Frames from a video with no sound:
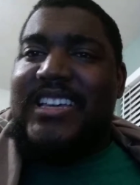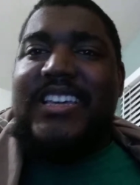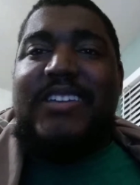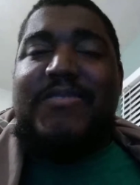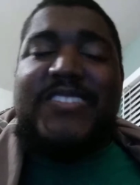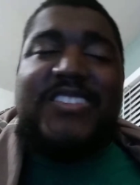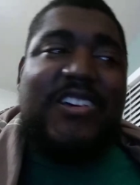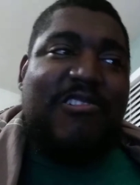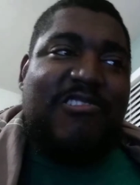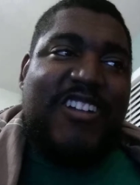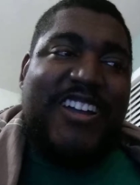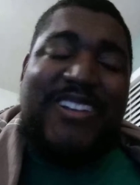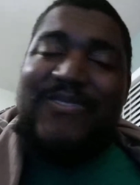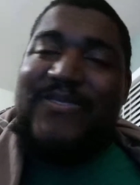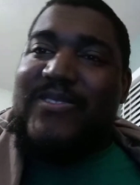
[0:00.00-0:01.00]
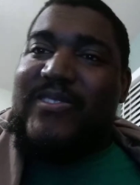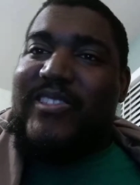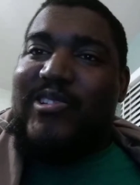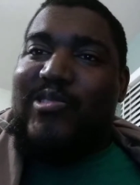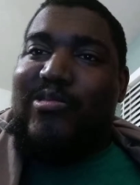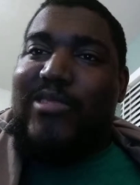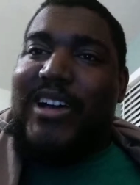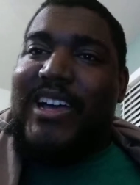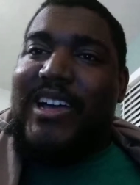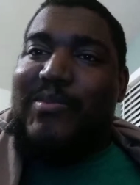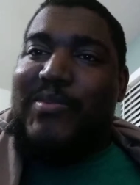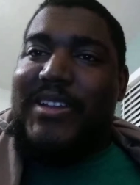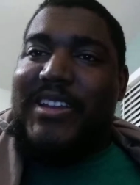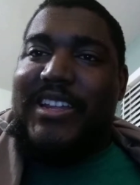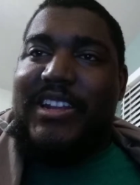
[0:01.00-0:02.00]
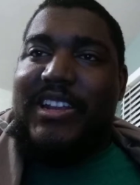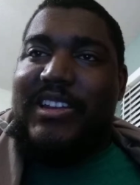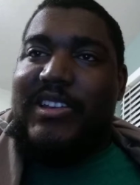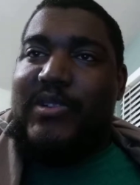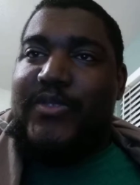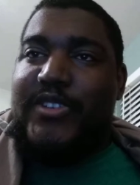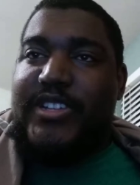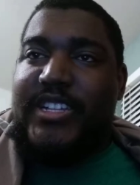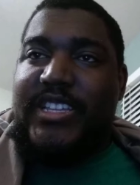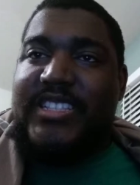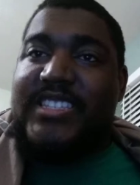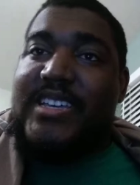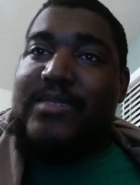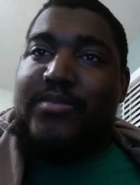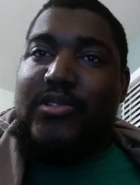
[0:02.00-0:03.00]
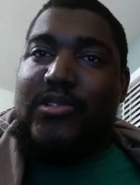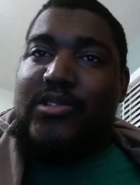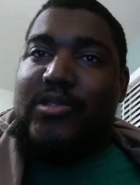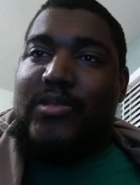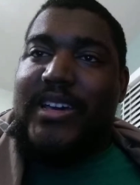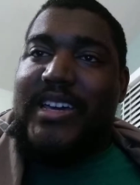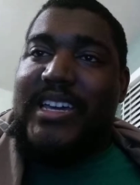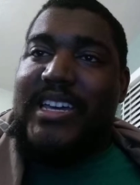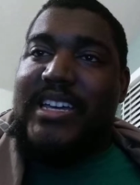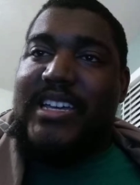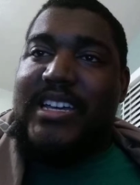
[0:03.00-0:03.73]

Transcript: it was all right for a little while, but didn't know Virginia Tech pulled away.